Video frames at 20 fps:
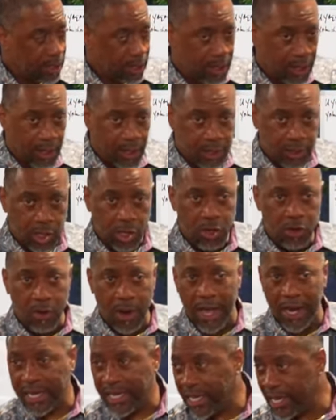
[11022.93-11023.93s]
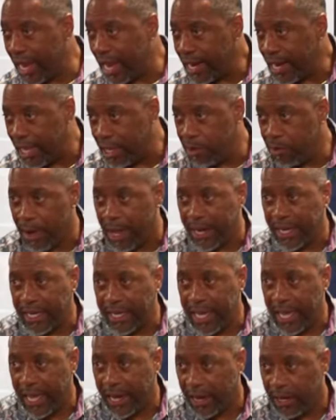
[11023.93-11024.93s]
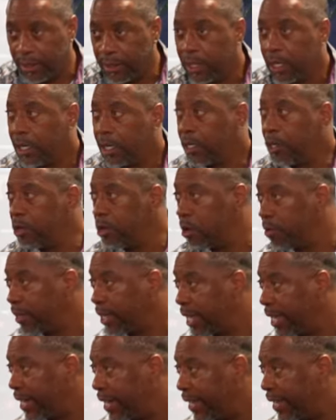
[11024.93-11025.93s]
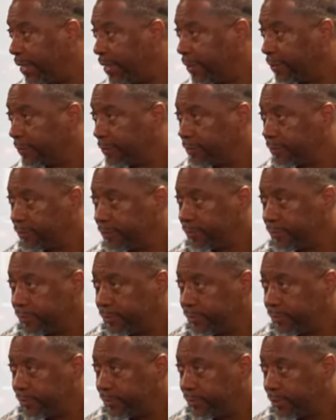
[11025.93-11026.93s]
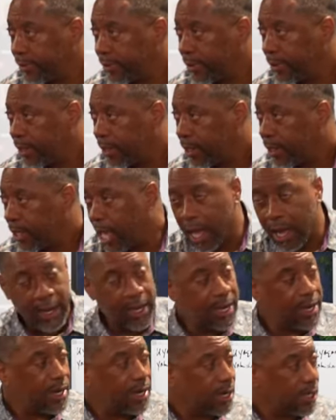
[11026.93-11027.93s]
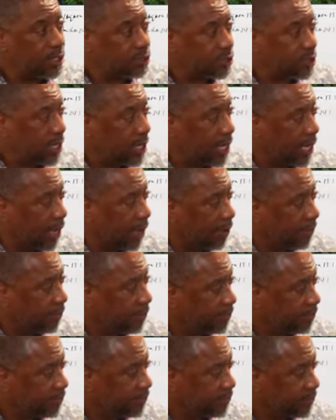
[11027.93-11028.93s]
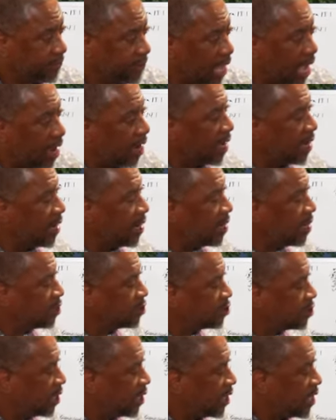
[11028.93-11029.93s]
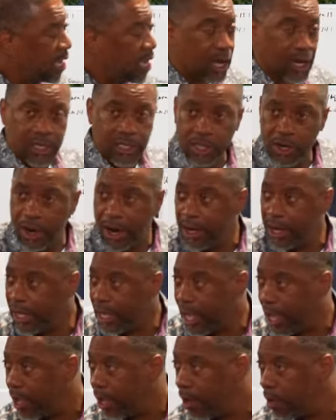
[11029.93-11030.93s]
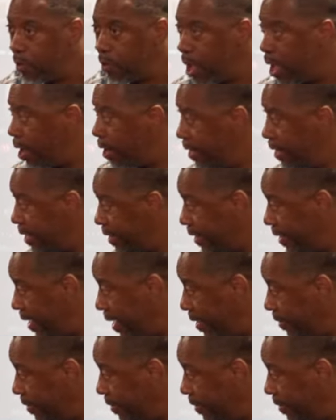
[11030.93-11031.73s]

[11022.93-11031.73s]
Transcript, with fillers: So you gonna have to get out there. and You gonna have to get it. You don't get that him. Y'all get the luxury of the help. Y'all get the luxury of the care. You know what I look at? We all in here together.